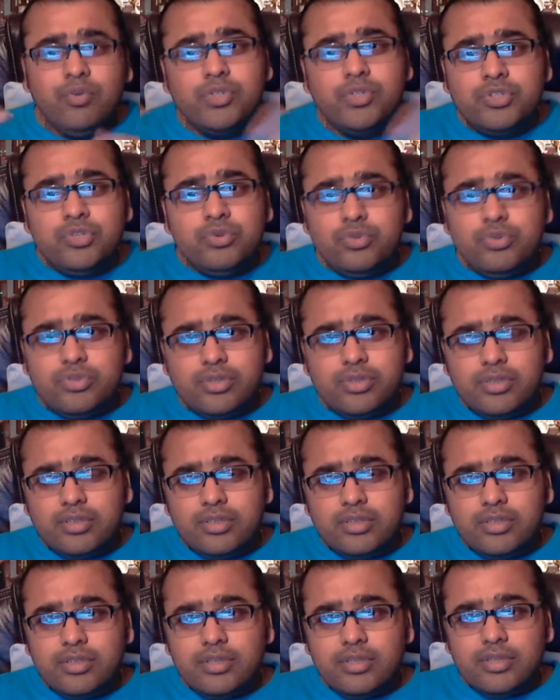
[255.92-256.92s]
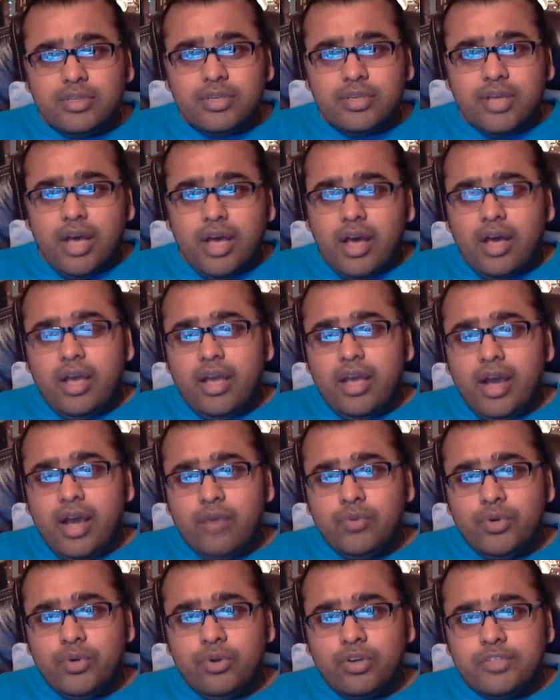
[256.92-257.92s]
neutral. I
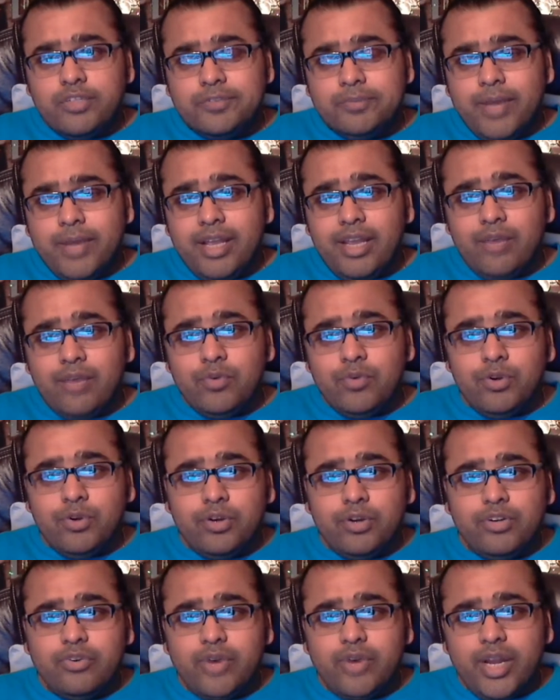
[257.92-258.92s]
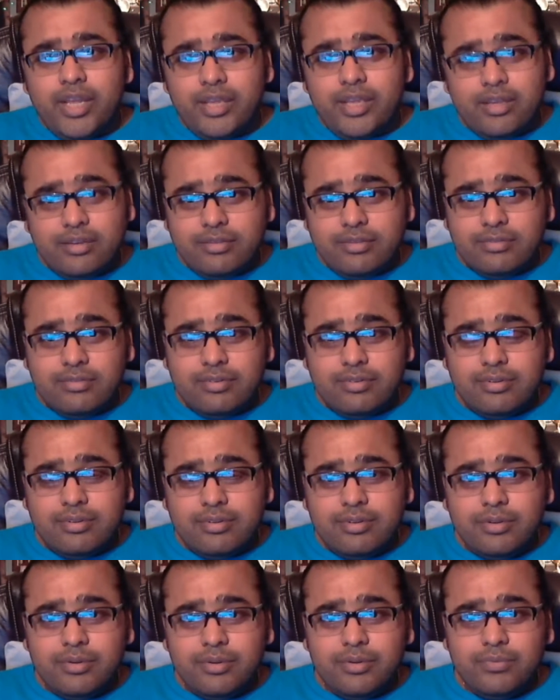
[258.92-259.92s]
would not smile, I would not cry
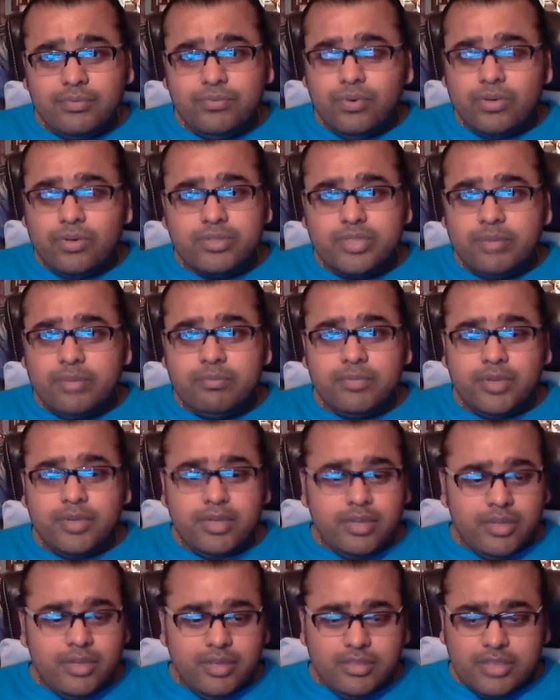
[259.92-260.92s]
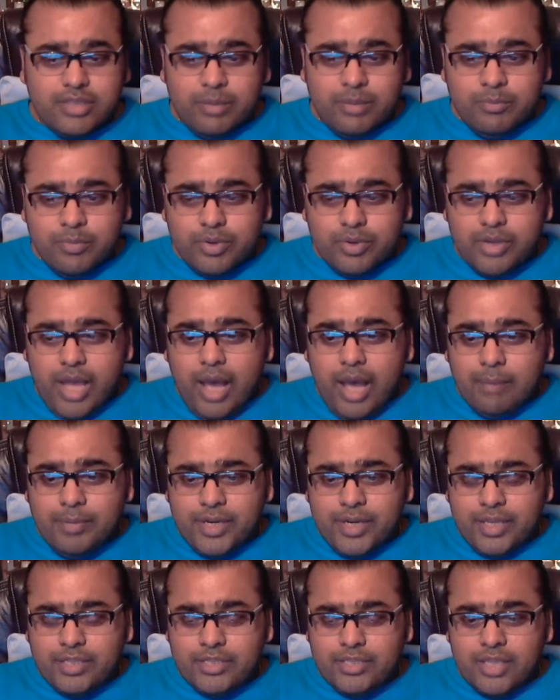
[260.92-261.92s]
for some
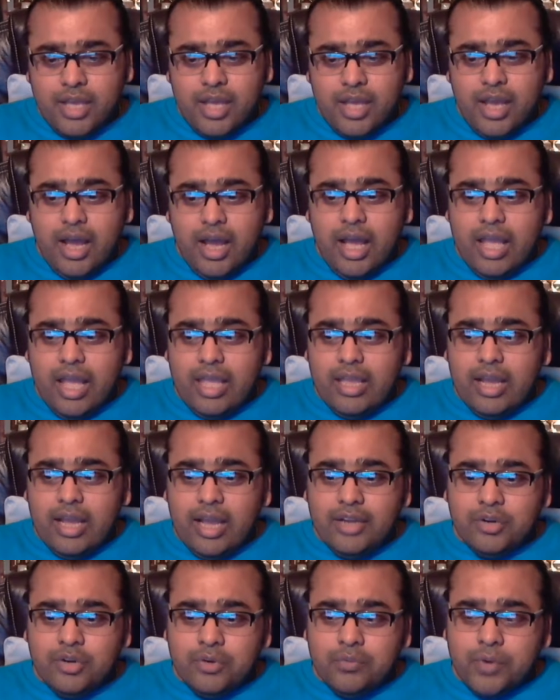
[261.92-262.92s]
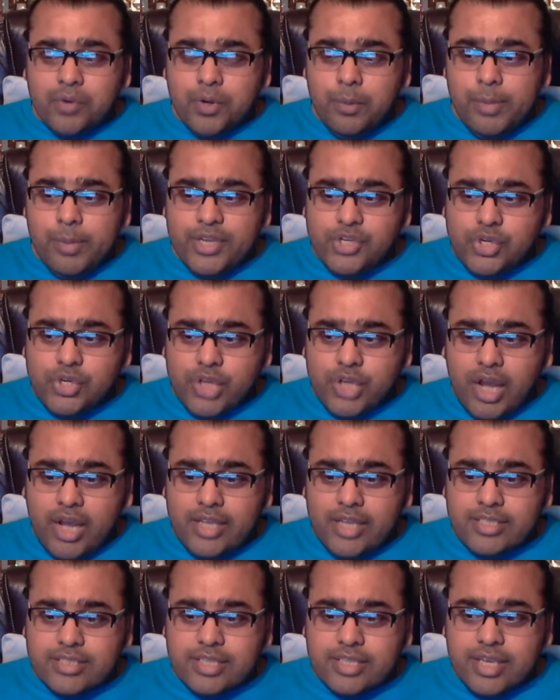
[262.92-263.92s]
happenings. I don't want to be
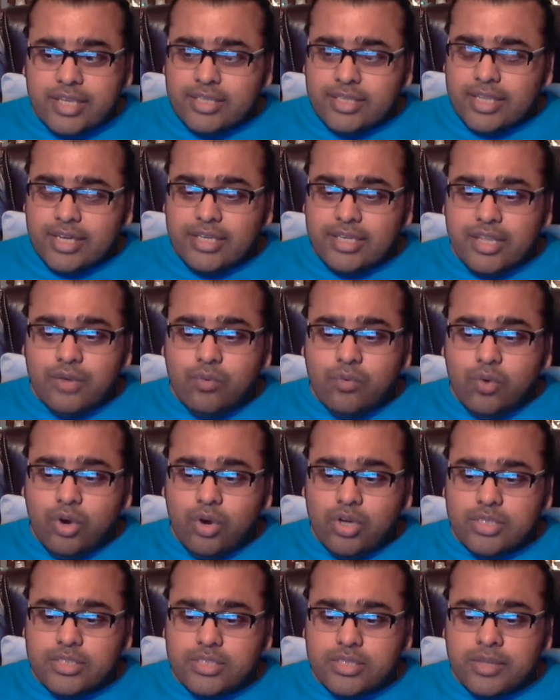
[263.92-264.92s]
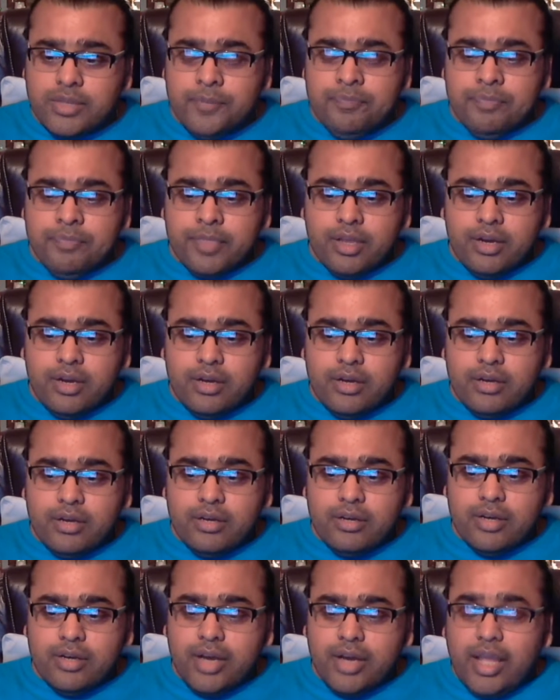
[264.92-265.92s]
shy saying that there was
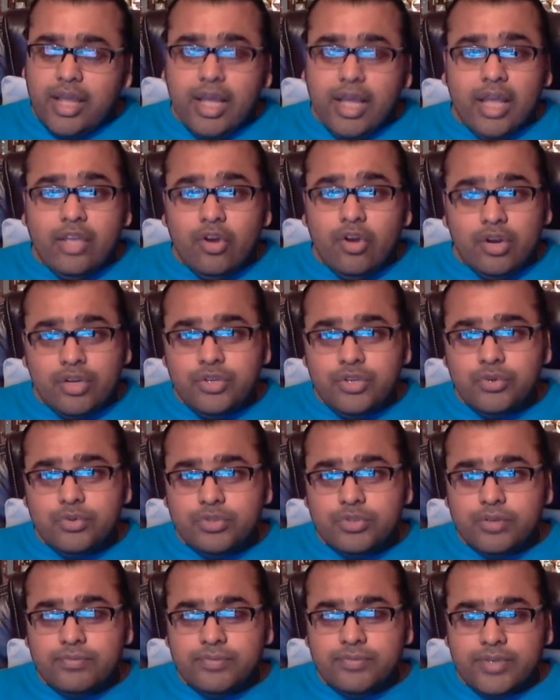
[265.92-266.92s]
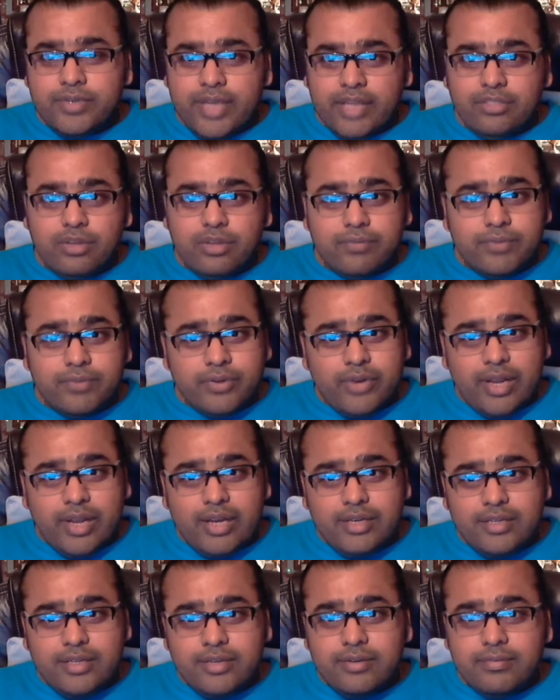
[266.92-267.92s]
I got a news of death of a
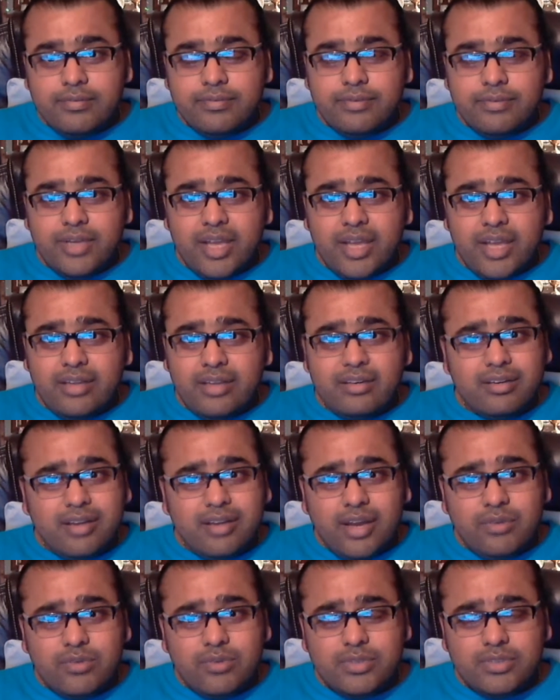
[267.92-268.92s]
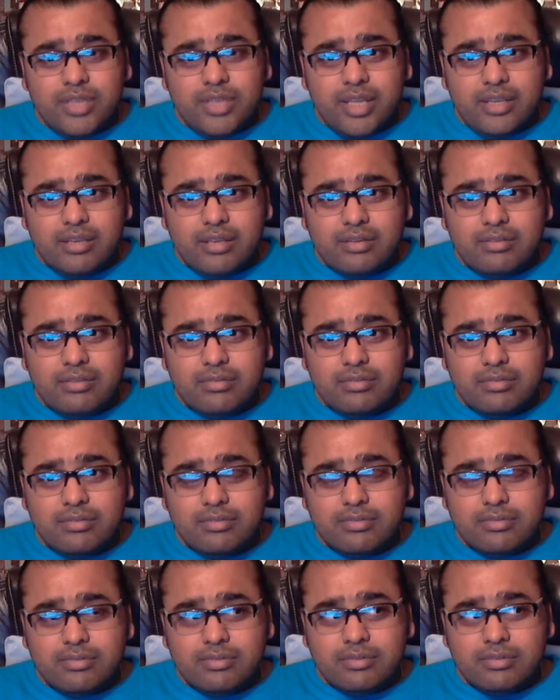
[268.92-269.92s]
relative, and I was like,
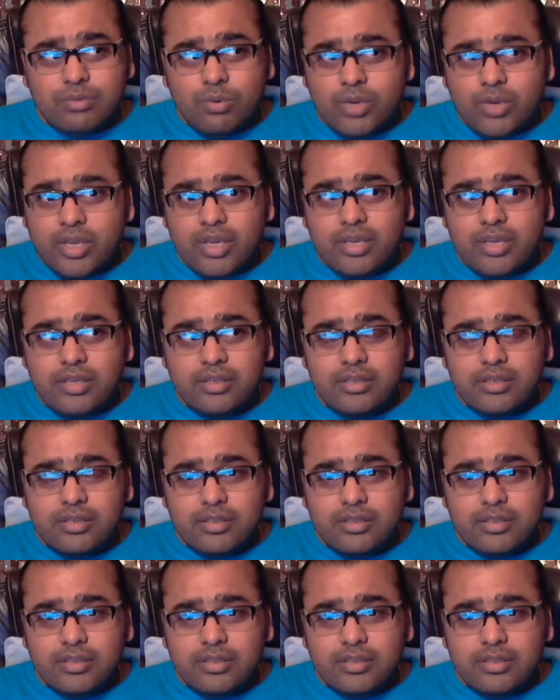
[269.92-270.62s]
okay,